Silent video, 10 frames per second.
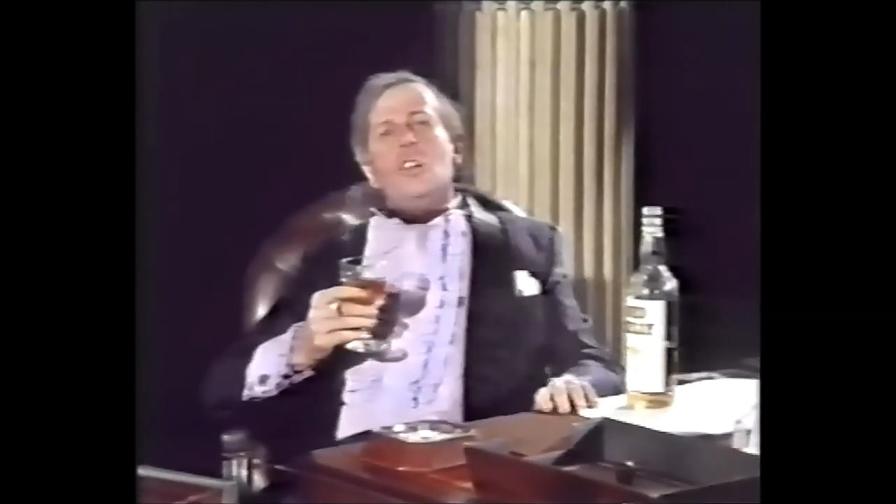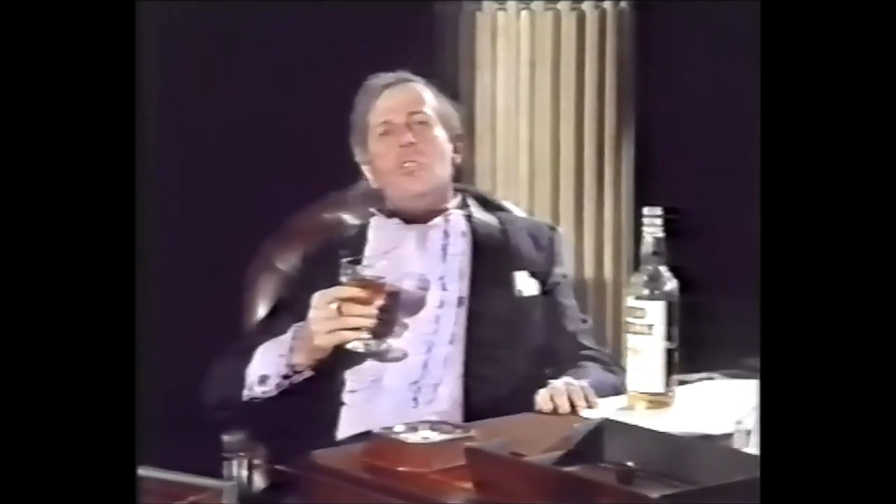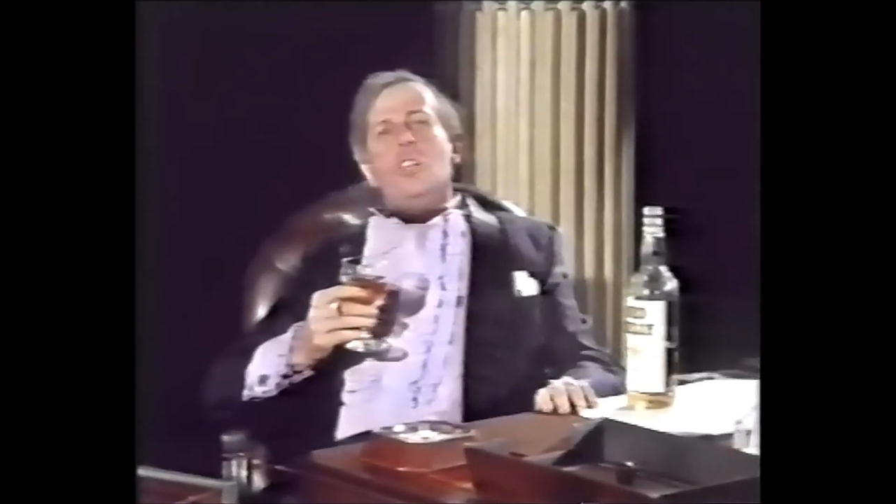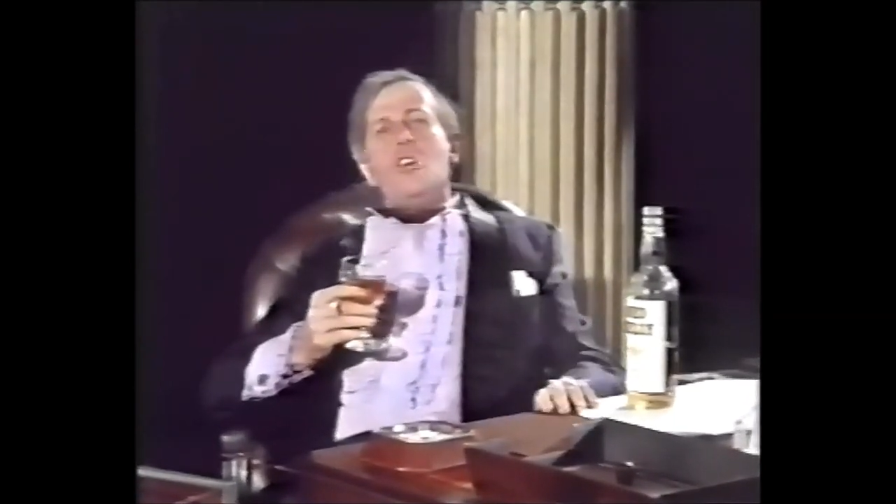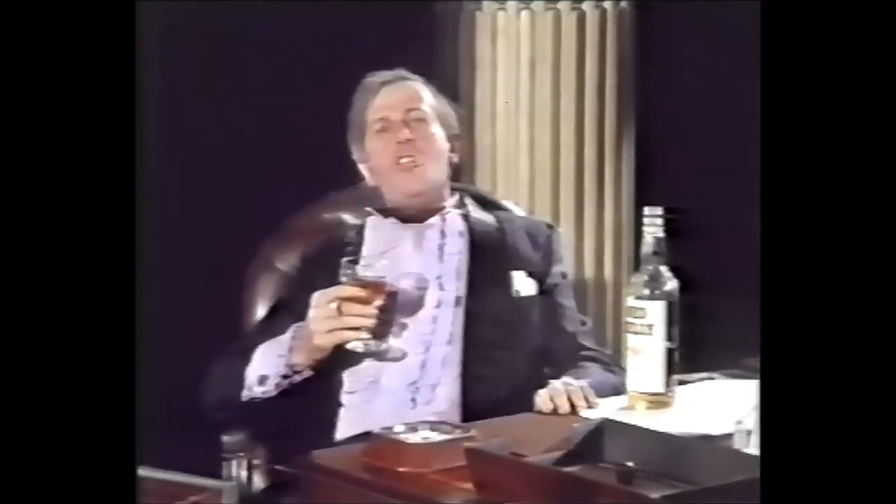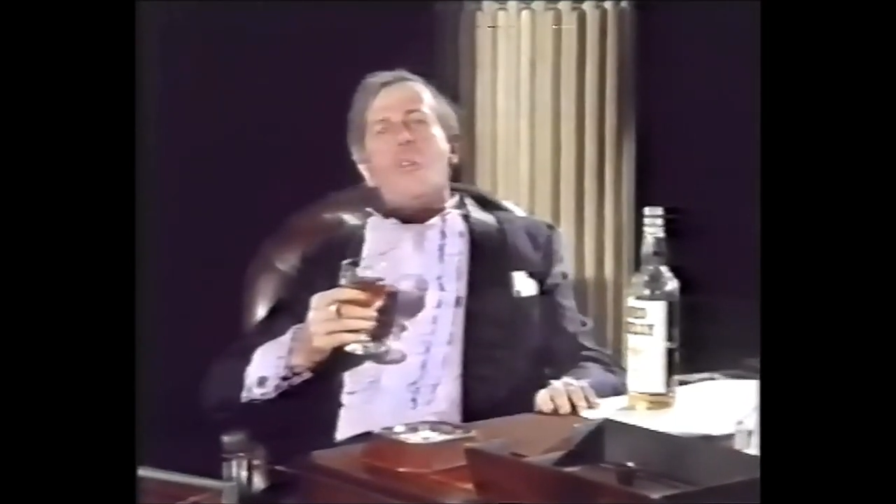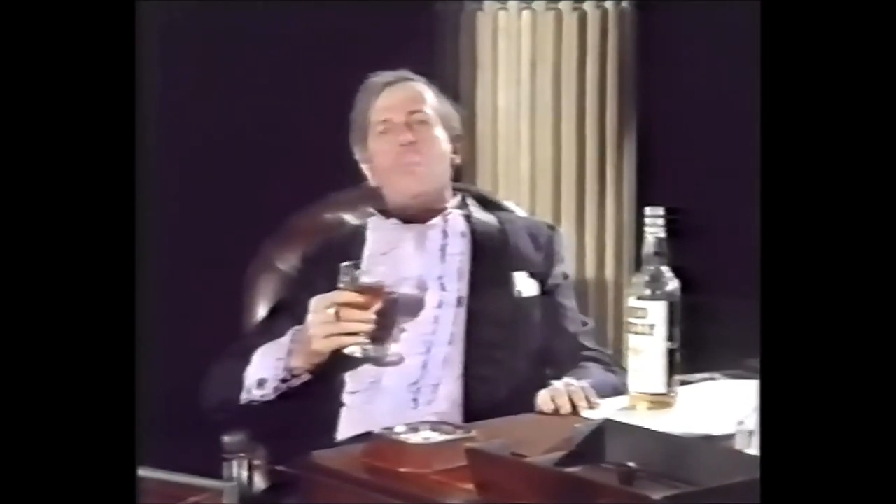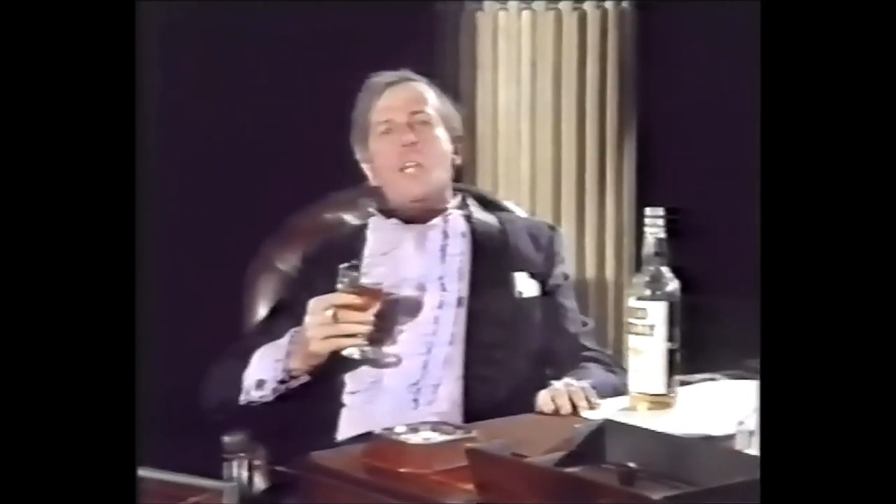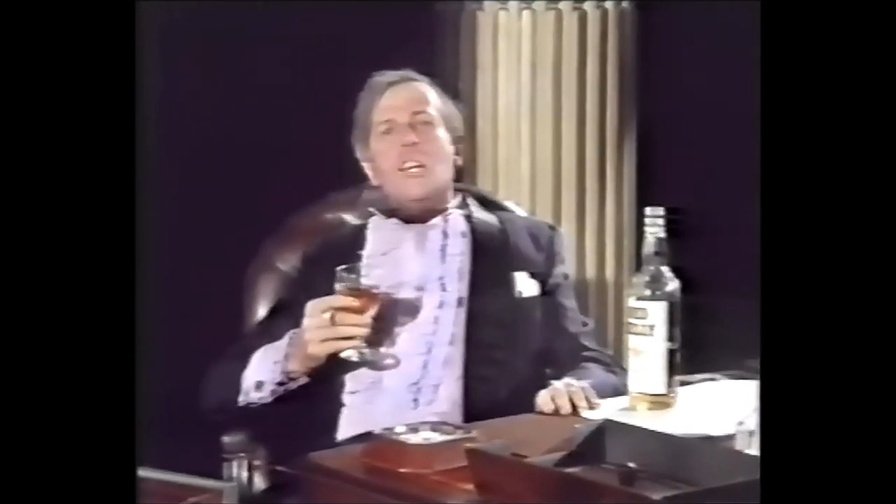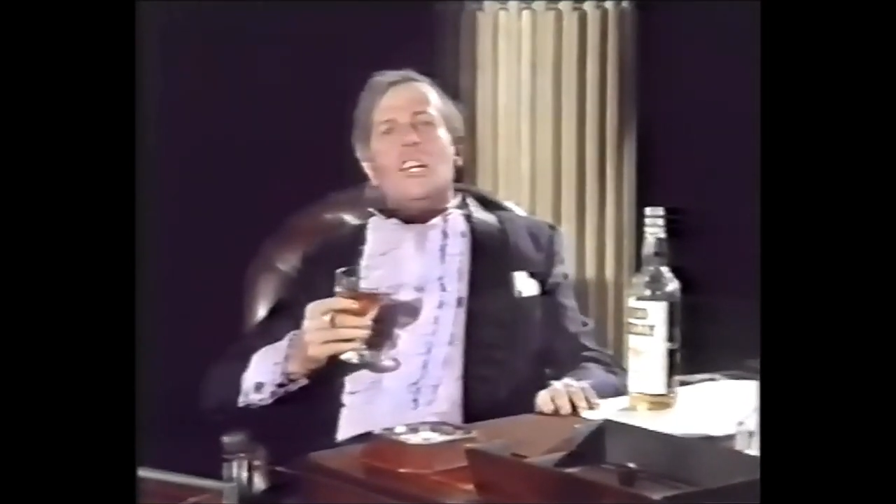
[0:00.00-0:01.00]
of the
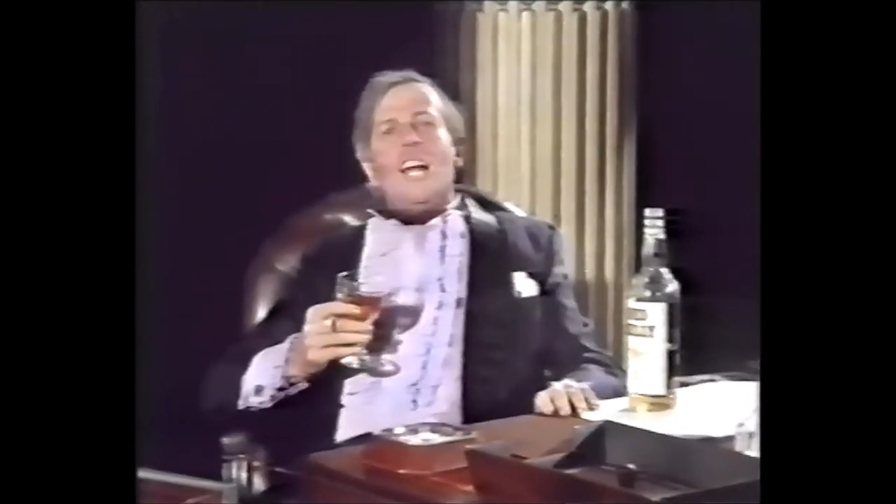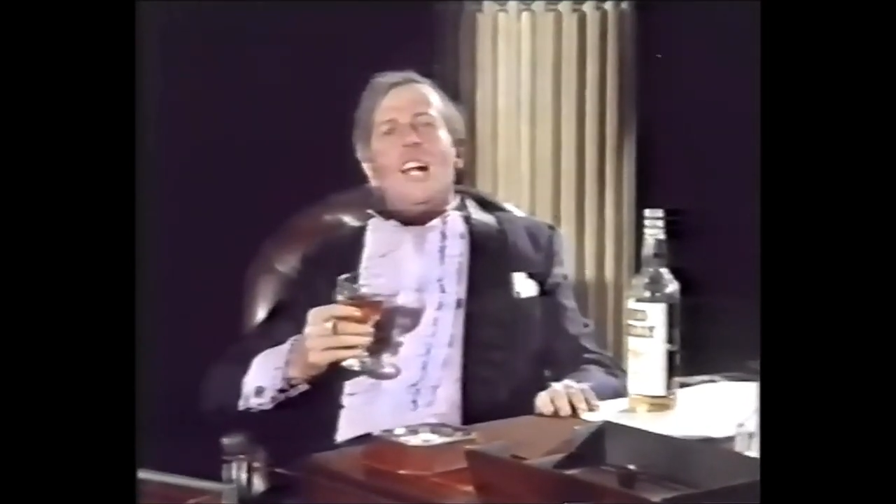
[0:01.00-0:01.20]
European